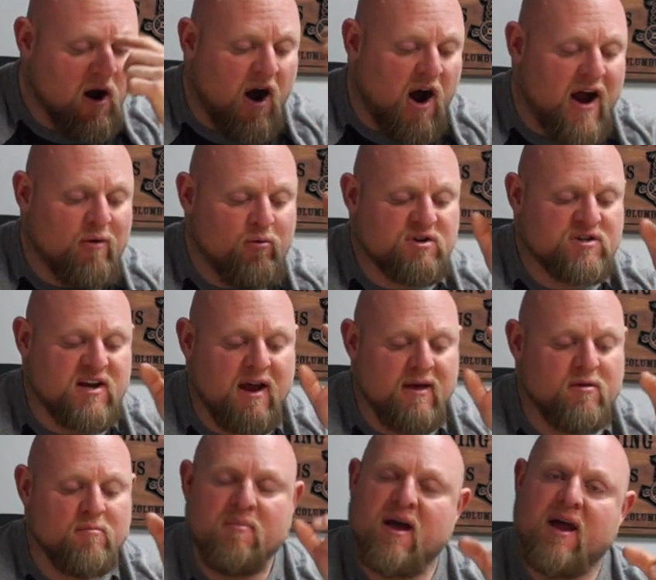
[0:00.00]
I would say
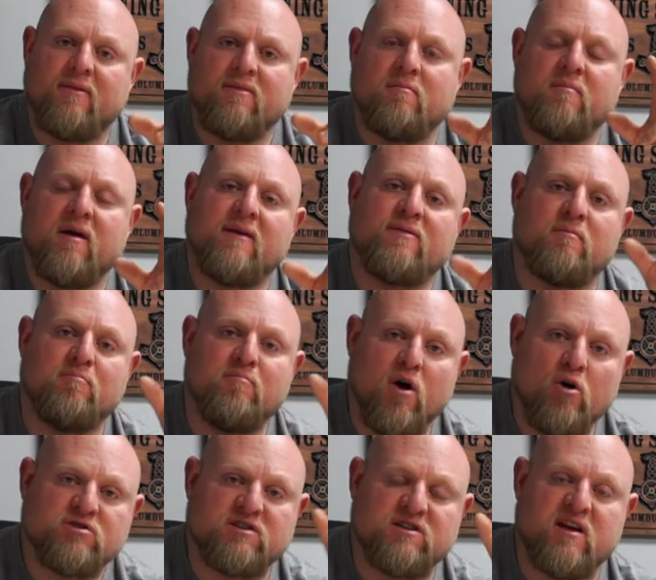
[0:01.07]
the man that made the
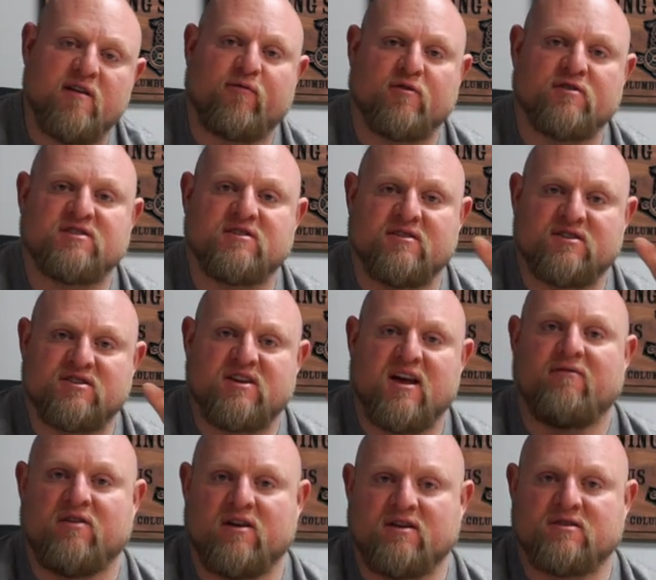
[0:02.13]
most difference in the
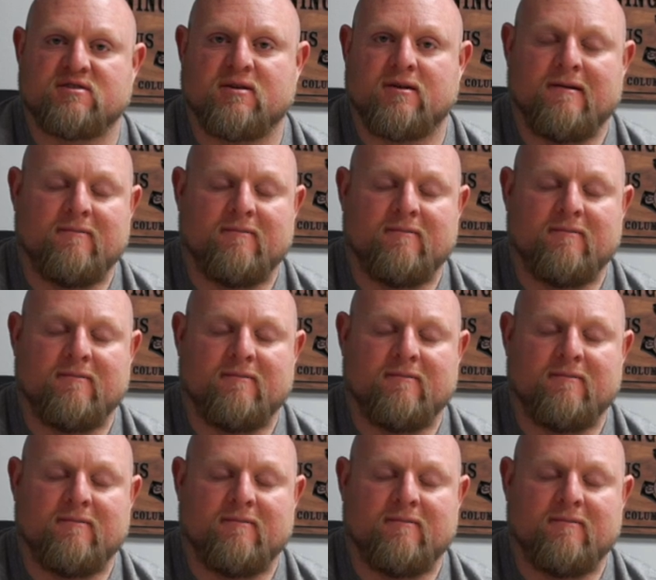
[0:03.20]
70s.